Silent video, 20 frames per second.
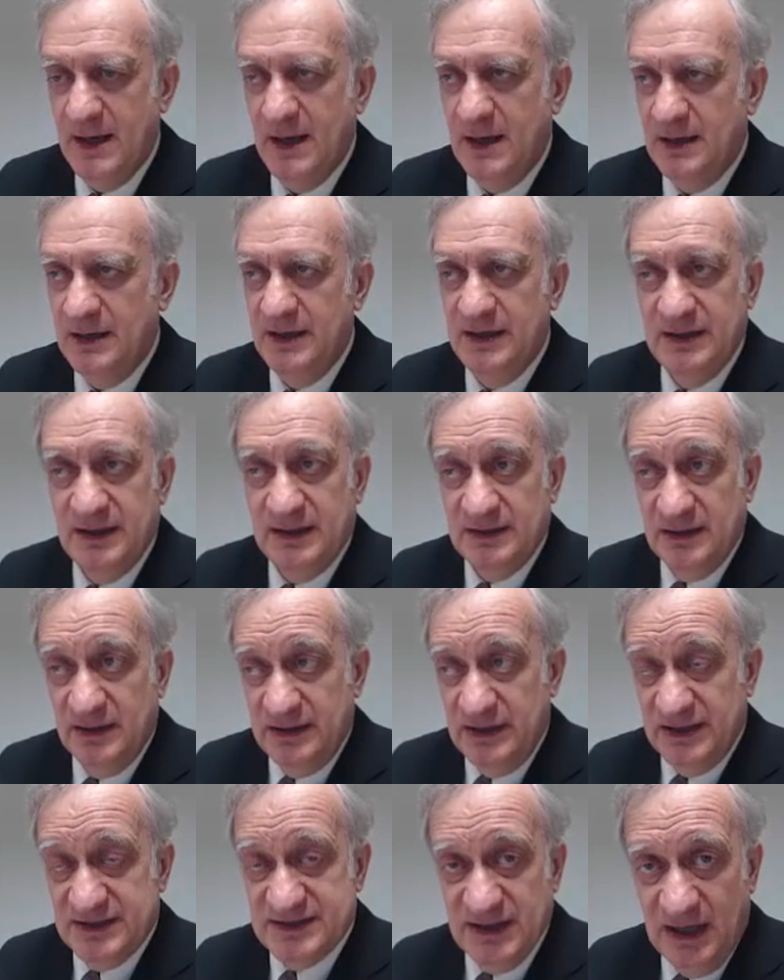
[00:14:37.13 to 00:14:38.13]

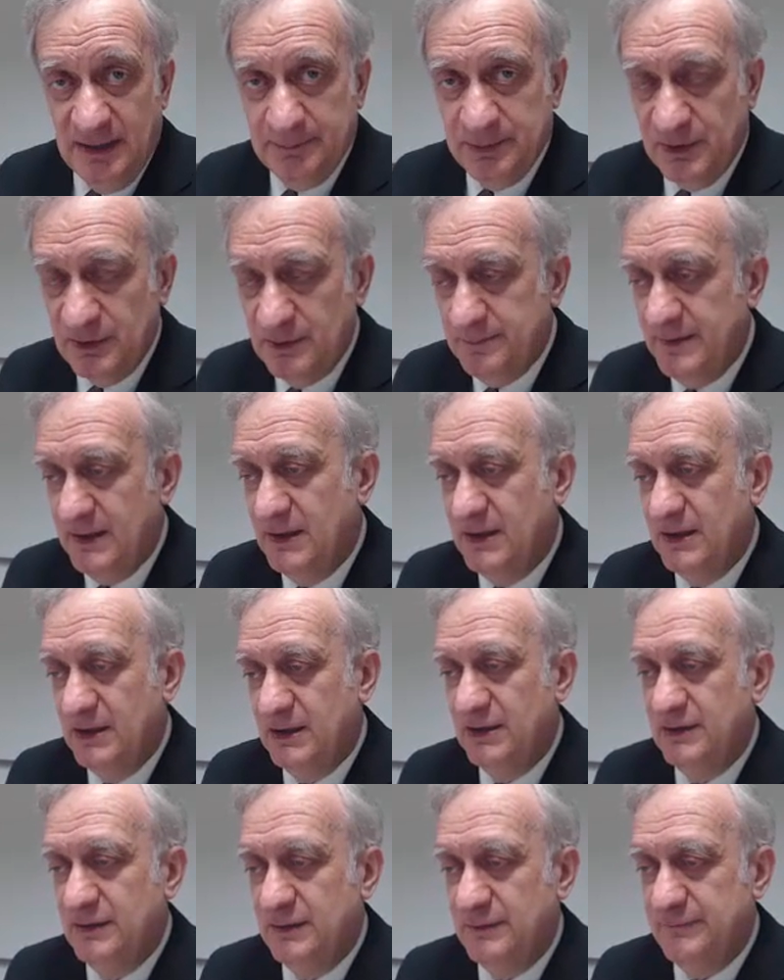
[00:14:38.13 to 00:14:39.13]
An example
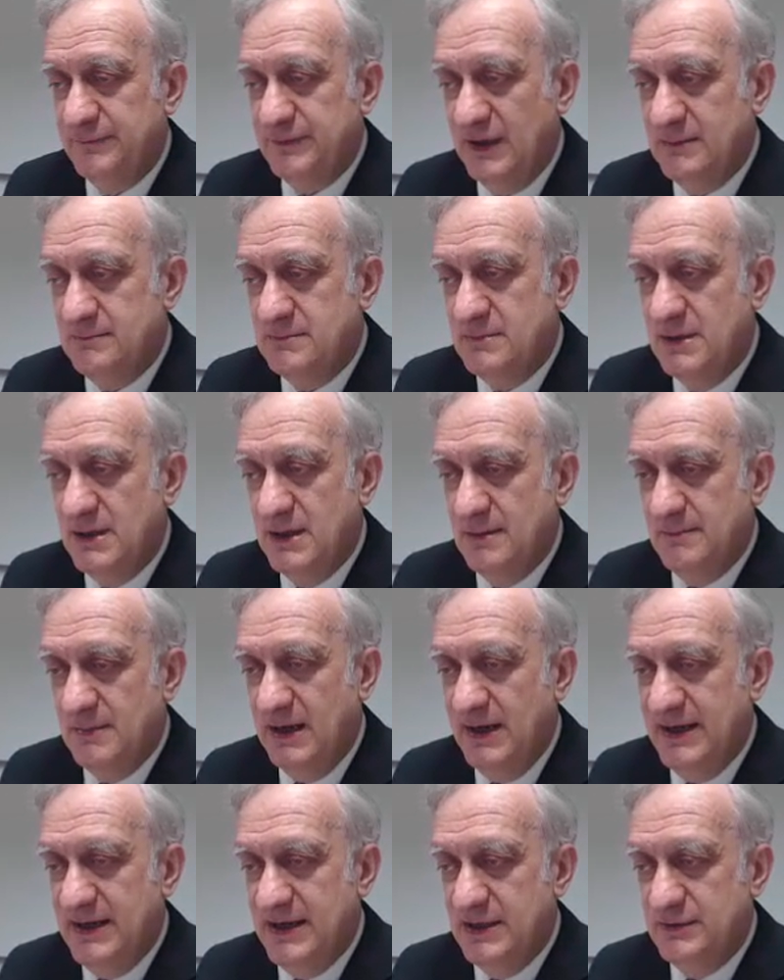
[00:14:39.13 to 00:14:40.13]
from
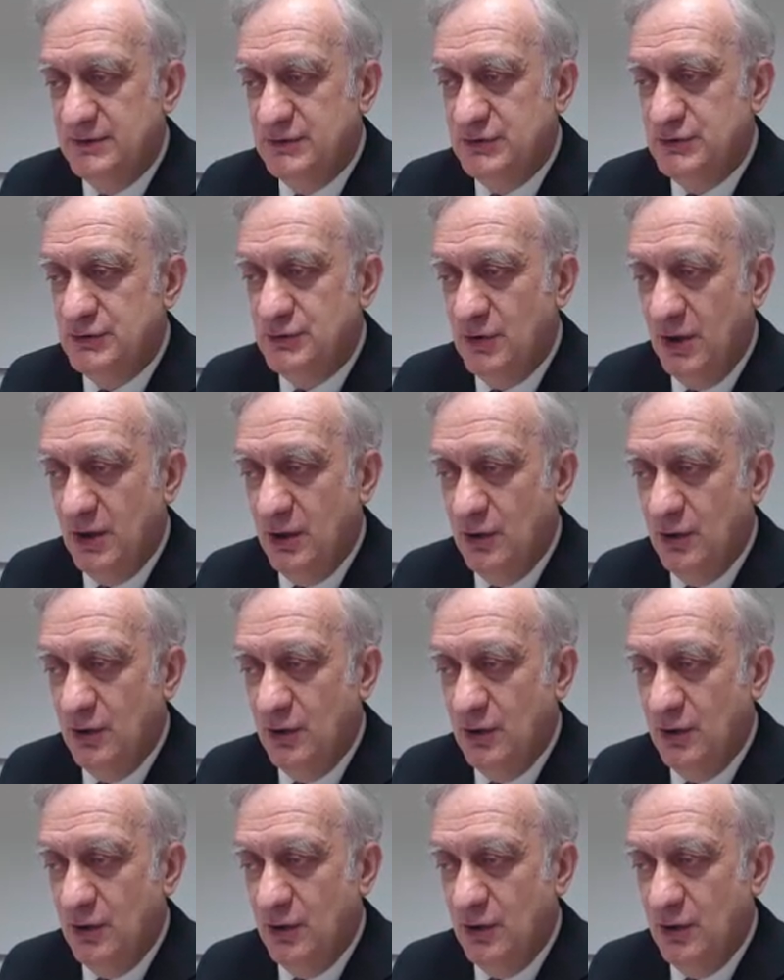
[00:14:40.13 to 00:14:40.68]
my new